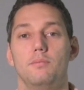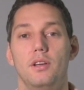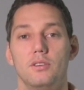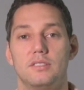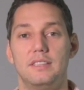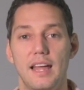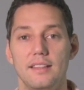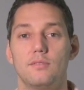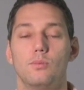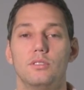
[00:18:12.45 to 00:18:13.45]
because
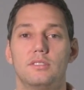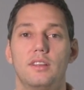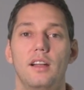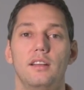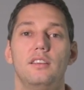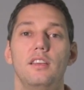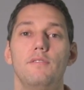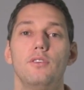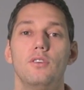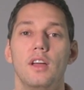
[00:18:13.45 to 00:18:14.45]
that's what's gonna
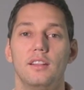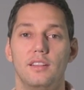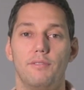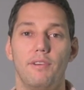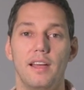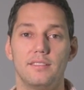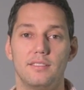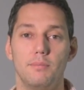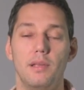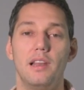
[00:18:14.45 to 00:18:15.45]
give you the
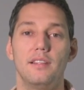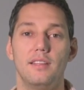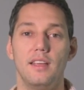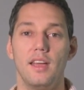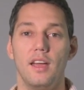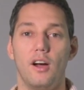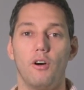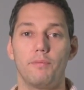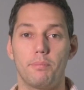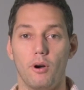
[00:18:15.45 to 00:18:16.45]
flexibility
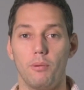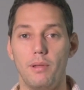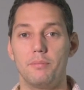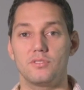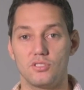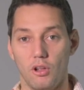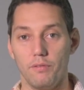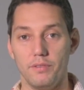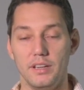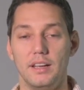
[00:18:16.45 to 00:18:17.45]
of problem
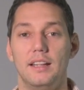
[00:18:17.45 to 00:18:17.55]
solving,